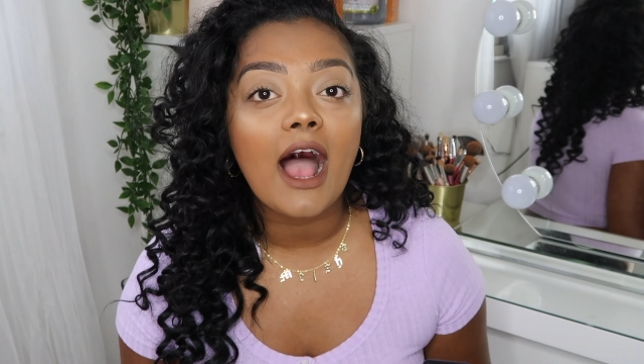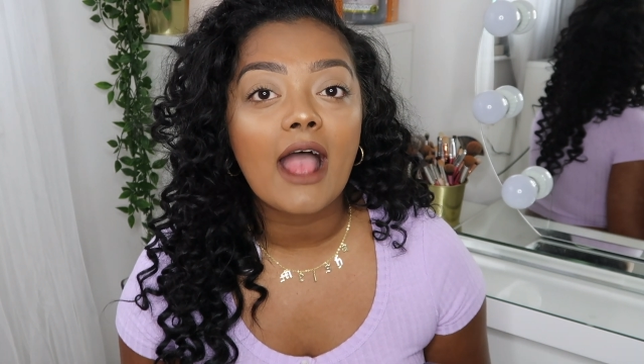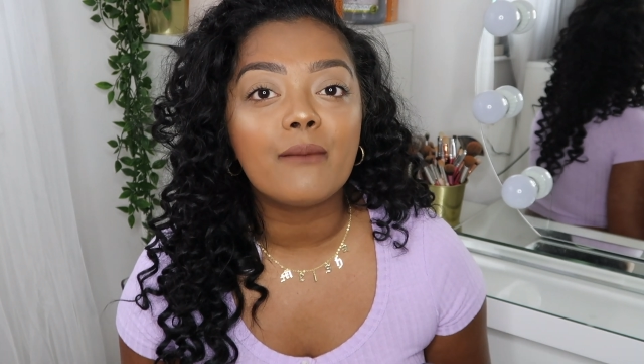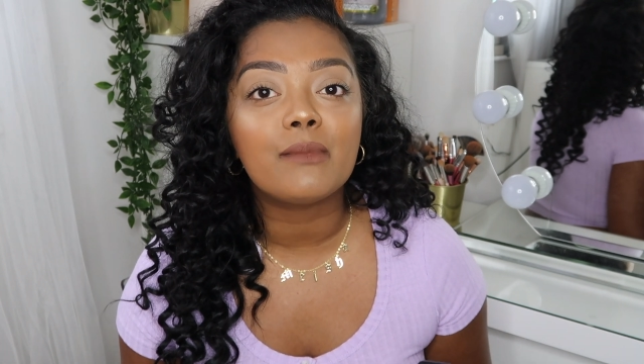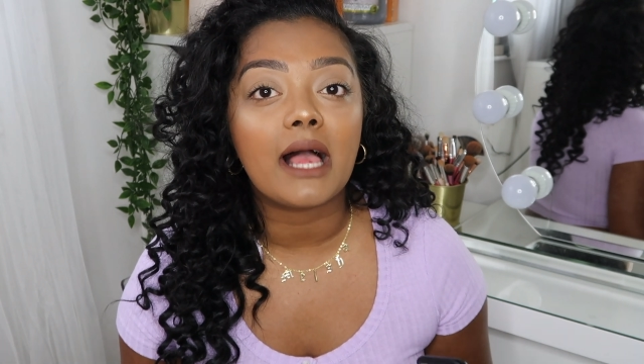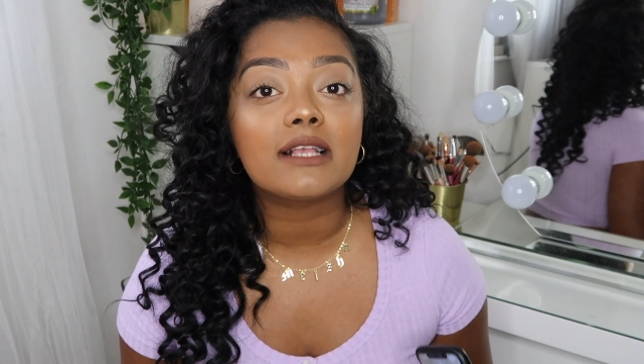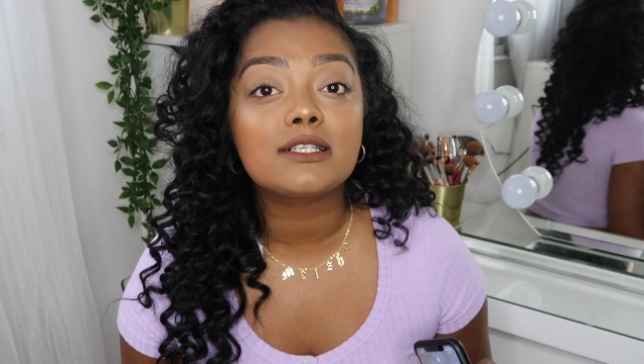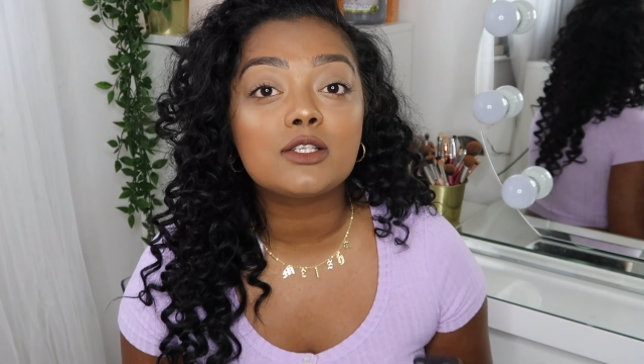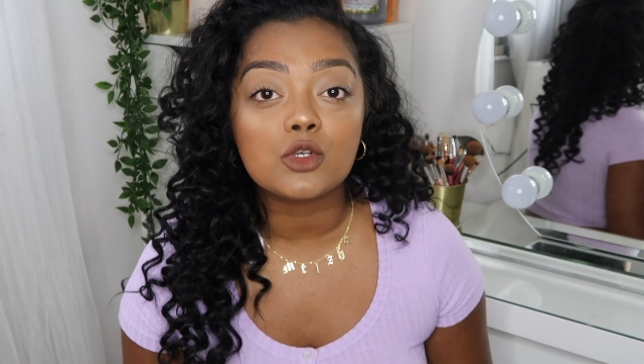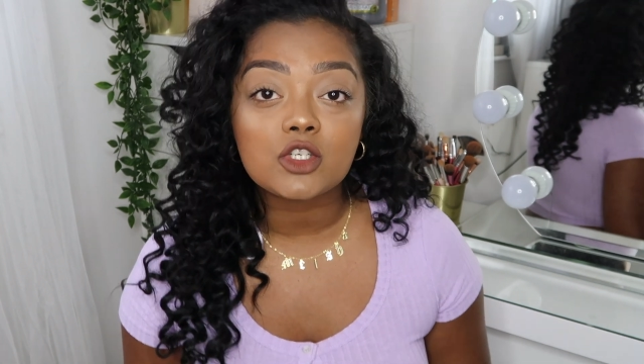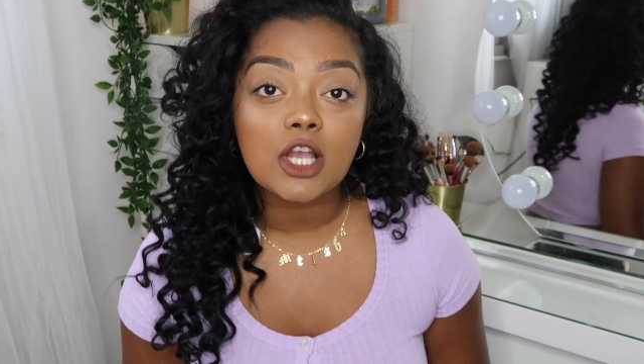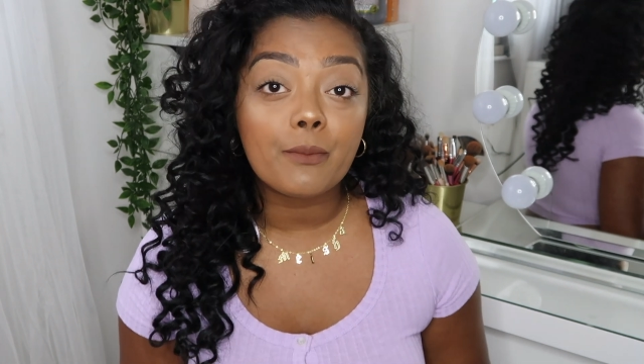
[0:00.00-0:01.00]
I'm like
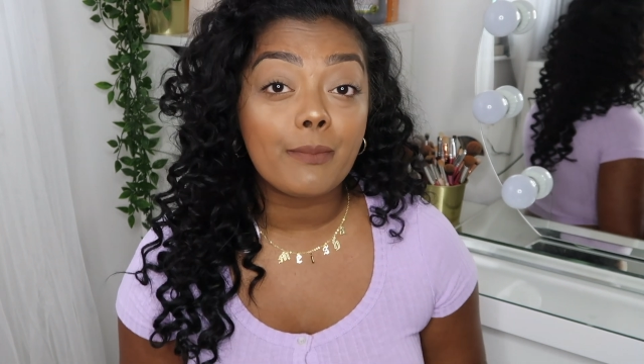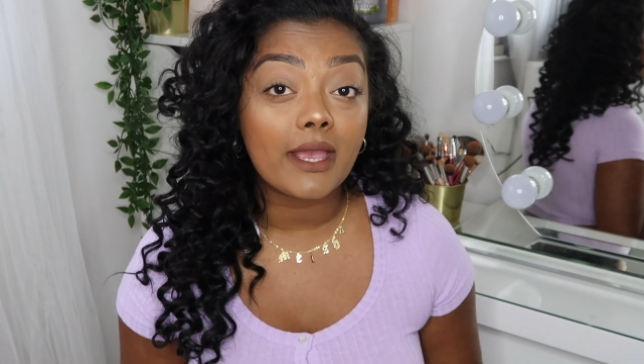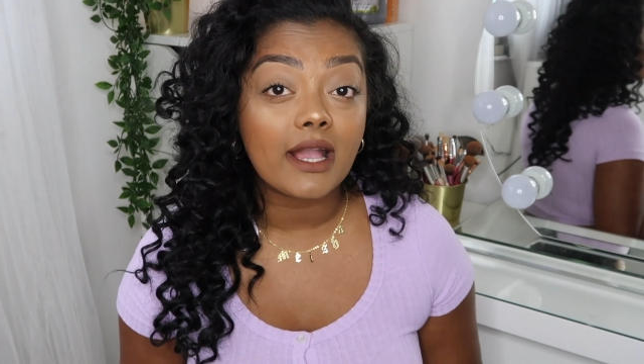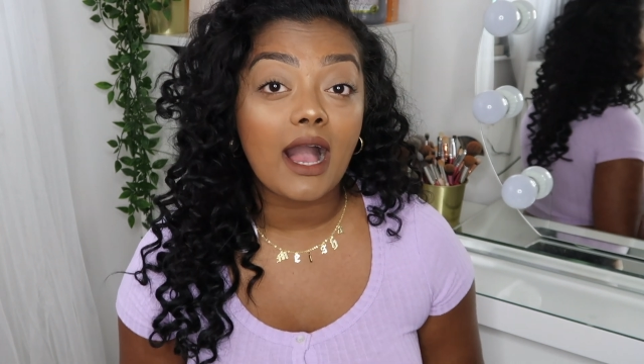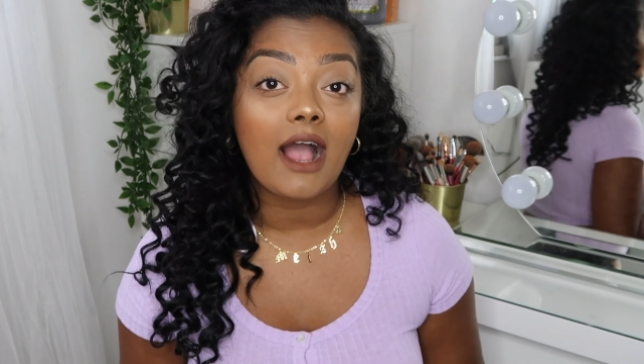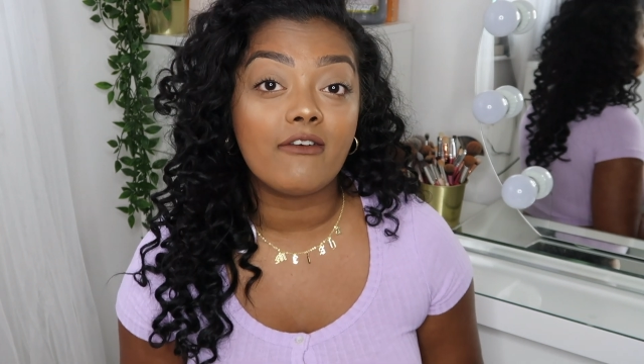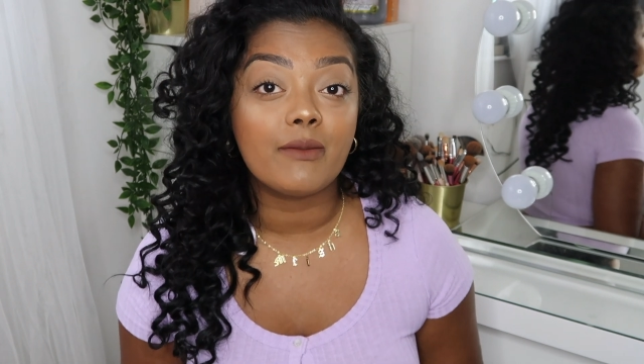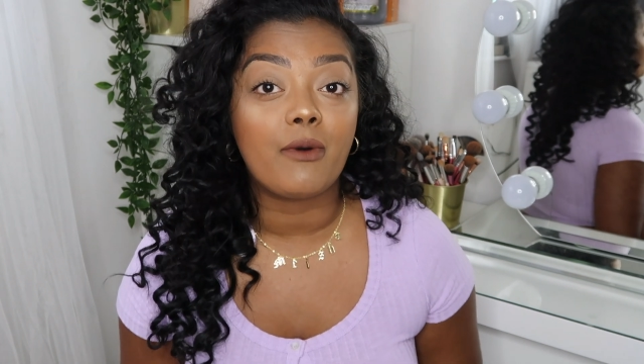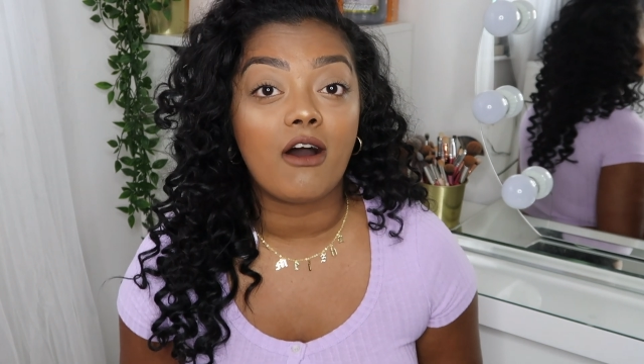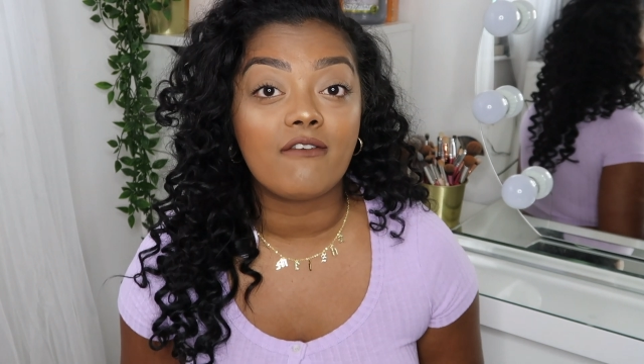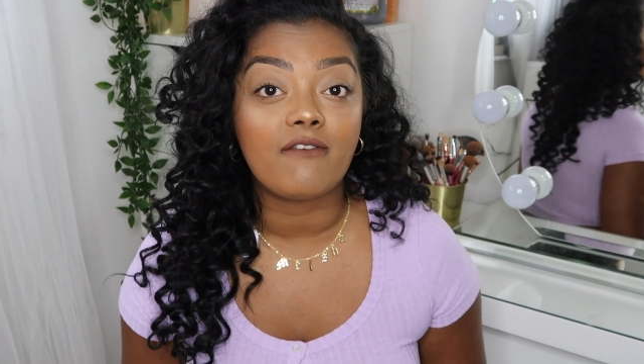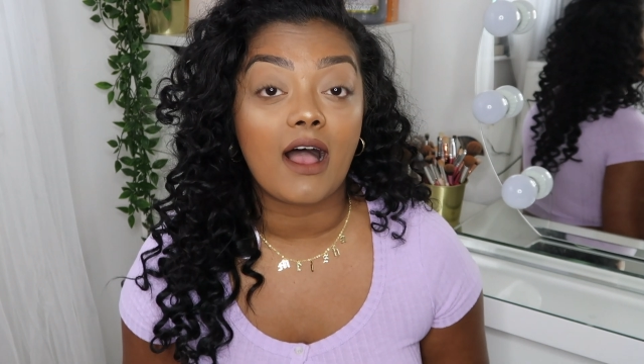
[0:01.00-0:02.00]
such a big Harry
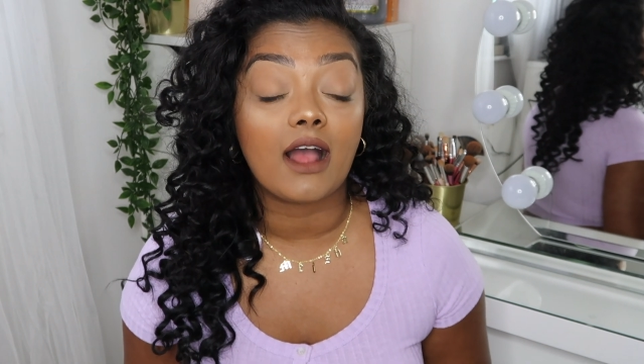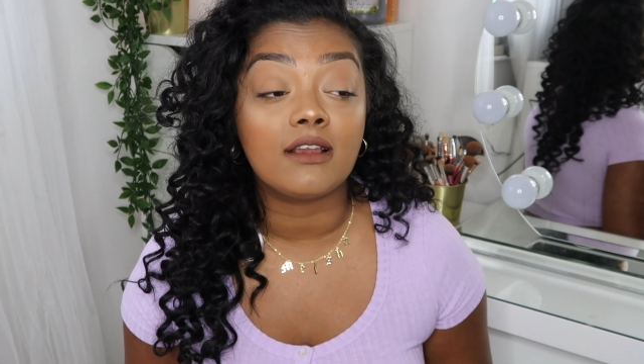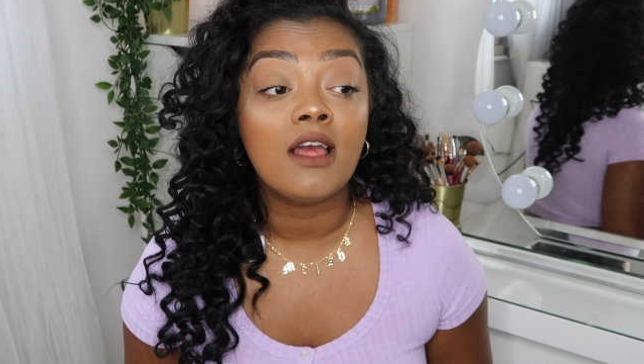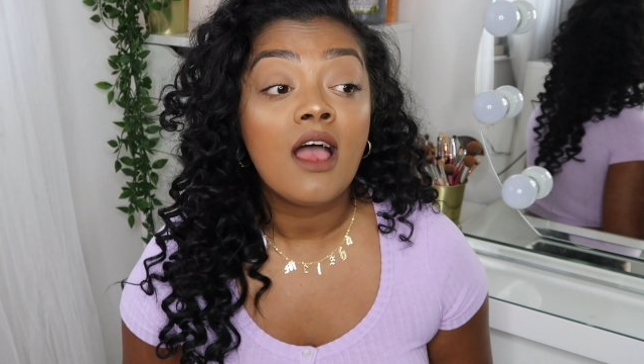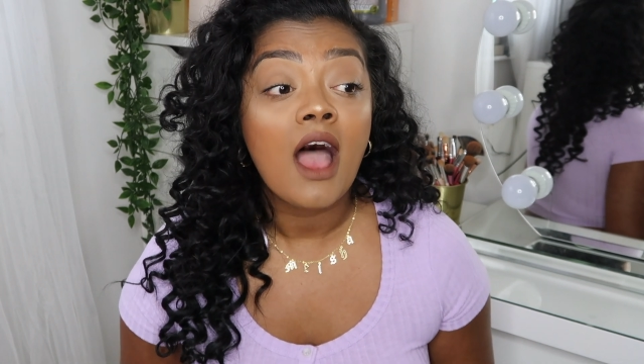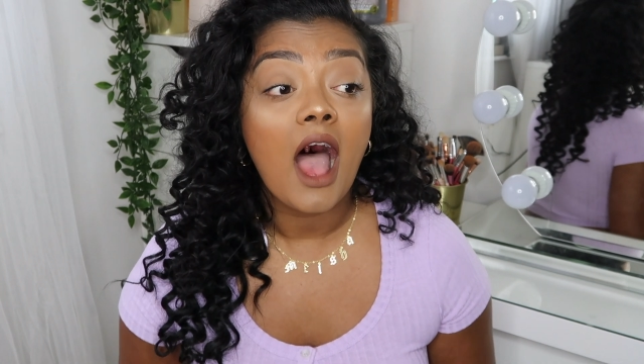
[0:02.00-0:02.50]
Potter fan.